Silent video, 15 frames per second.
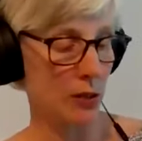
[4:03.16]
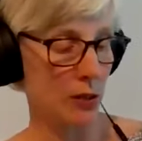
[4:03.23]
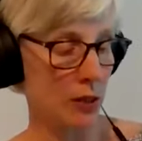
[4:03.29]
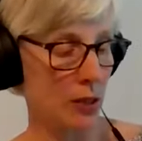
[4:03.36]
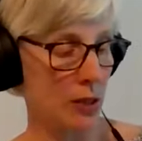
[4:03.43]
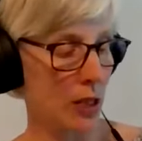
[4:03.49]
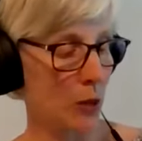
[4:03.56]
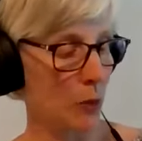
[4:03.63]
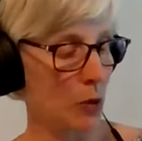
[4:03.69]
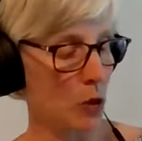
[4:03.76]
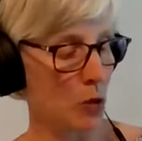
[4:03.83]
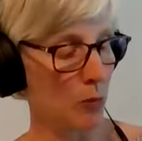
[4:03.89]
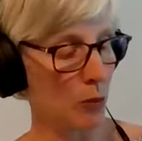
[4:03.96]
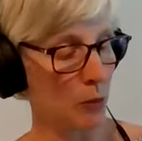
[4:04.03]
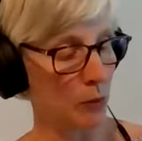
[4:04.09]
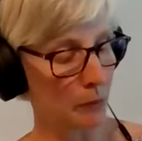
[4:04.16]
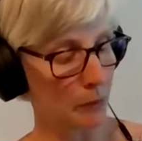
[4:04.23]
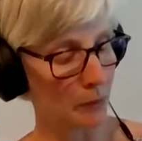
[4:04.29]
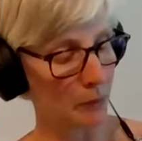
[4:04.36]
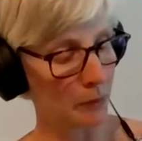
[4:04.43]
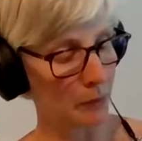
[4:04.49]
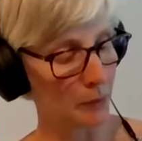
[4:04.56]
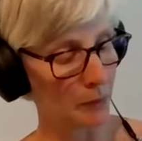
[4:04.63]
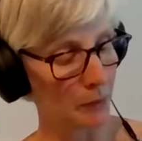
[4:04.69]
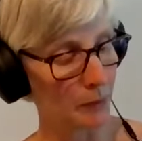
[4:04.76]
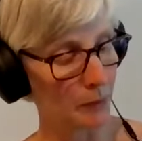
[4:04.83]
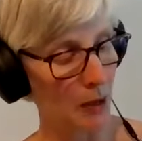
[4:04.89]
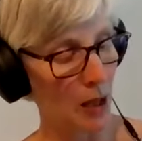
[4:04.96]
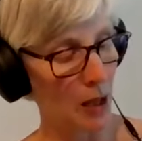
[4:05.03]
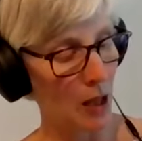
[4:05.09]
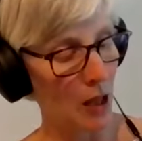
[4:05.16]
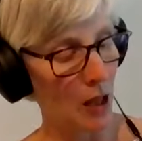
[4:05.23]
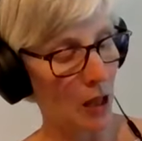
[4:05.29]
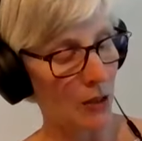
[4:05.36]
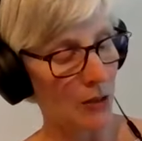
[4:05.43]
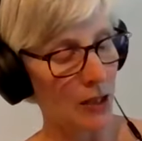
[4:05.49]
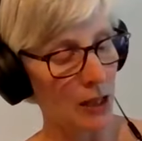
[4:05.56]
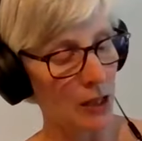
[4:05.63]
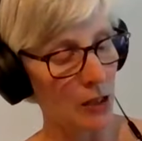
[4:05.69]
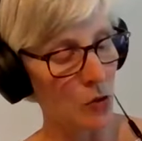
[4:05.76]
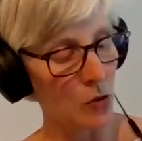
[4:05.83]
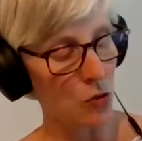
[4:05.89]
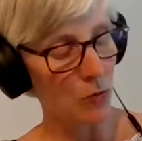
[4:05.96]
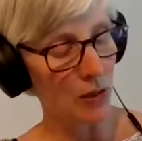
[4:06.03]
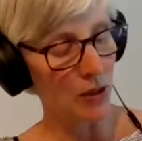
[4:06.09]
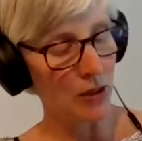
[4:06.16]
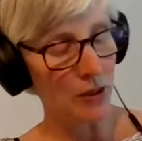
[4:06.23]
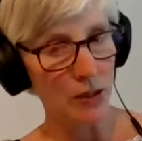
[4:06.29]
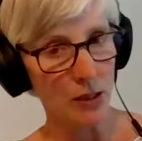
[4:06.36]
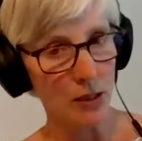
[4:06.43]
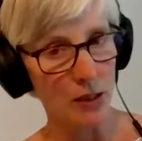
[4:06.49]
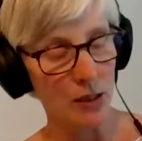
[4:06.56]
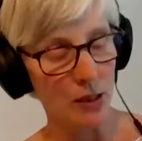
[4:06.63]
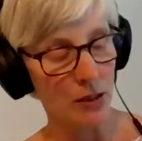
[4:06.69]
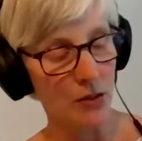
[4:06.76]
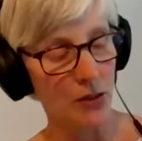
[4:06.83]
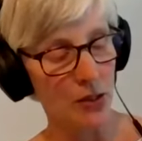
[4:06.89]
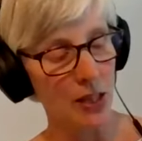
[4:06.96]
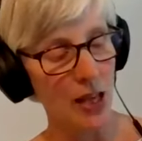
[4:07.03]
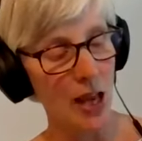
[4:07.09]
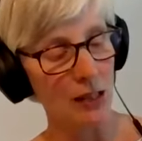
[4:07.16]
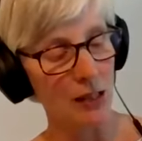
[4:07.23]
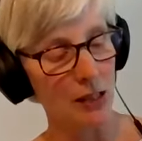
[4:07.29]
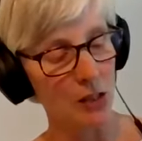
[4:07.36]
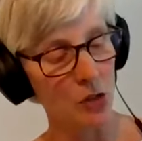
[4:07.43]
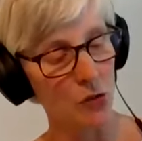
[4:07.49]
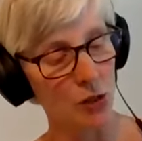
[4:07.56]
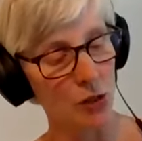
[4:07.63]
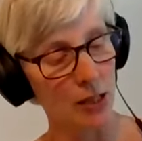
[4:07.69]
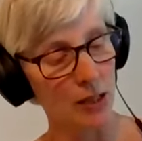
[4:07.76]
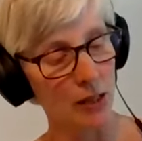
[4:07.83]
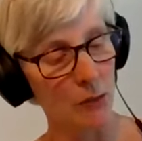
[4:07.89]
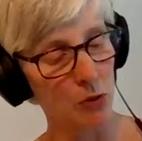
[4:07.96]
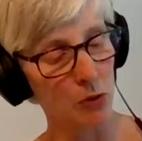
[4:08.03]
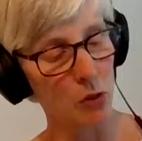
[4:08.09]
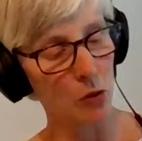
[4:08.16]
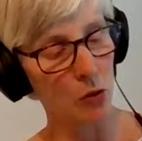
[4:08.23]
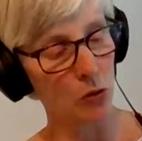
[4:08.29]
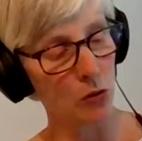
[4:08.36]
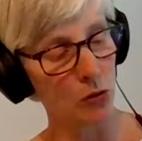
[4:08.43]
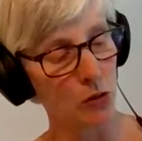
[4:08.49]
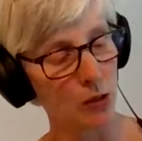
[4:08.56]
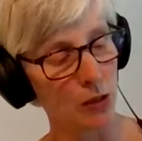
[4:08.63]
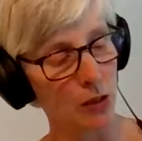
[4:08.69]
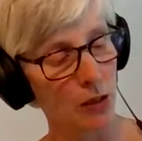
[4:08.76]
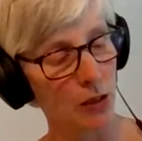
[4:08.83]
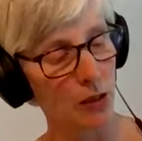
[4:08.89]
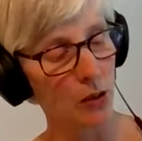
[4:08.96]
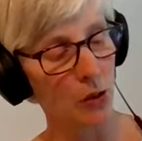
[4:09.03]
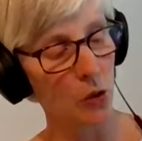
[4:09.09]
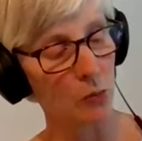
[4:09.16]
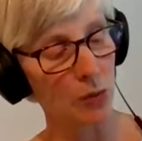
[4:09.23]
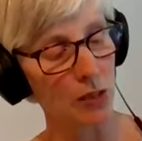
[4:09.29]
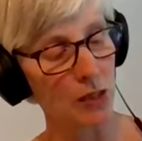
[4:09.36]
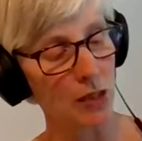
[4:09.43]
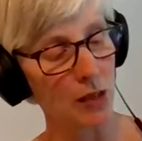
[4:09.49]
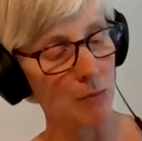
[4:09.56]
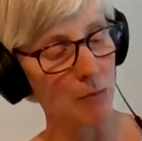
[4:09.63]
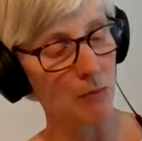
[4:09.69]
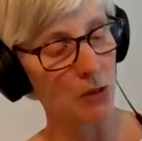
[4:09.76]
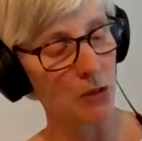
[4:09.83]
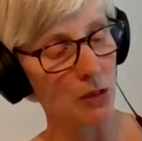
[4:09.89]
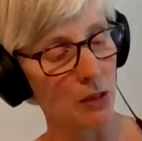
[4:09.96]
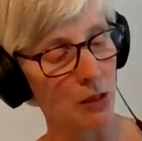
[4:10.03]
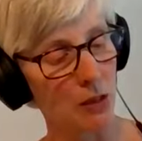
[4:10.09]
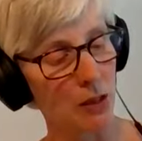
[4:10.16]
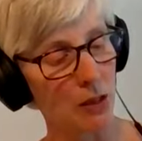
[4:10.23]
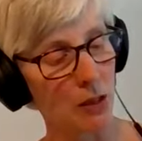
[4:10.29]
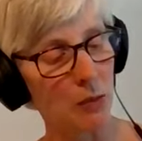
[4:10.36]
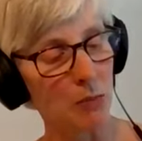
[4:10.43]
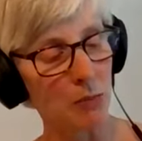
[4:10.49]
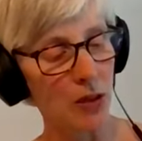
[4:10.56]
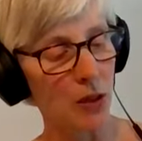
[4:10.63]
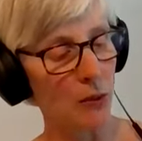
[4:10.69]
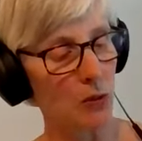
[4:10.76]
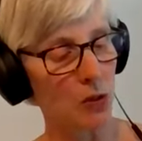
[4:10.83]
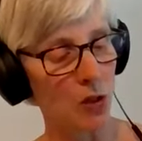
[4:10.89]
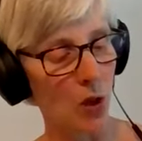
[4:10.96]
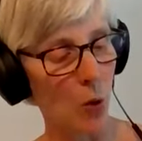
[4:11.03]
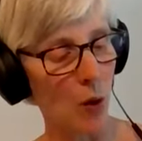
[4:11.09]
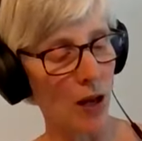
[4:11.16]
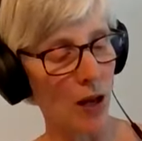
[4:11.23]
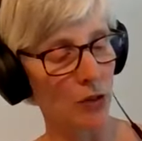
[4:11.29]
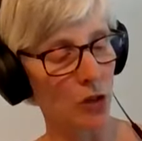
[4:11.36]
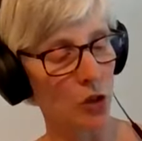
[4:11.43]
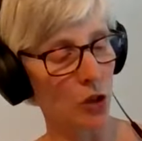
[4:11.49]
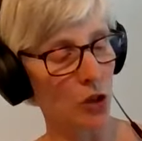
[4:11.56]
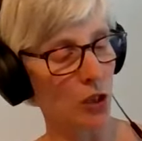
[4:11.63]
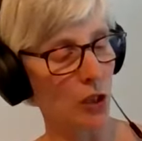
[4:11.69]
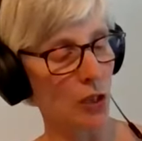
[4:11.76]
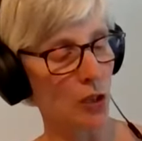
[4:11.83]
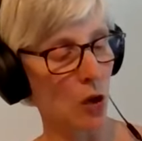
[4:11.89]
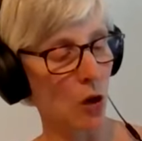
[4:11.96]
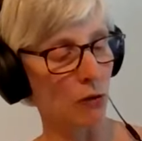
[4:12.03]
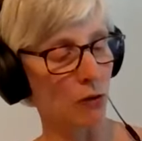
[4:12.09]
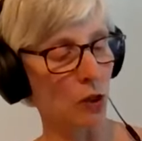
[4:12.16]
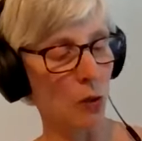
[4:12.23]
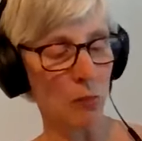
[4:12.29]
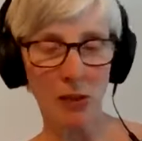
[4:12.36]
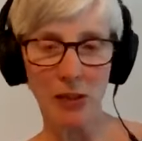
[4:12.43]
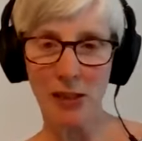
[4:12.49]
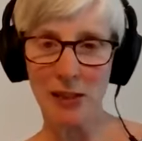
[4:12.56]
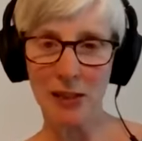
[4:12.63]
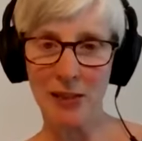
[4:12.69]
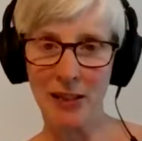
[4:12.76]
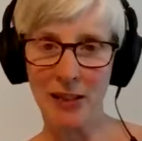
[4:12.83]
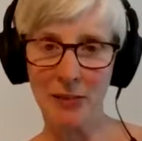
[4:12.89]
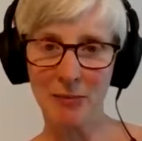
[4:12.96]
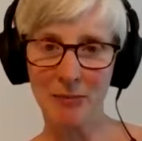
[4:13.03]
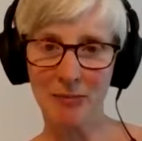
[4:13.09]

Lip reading: distinguishable. The instrument, the telescreen it was called, could be dimmed, but there was no way of shutting it off completely.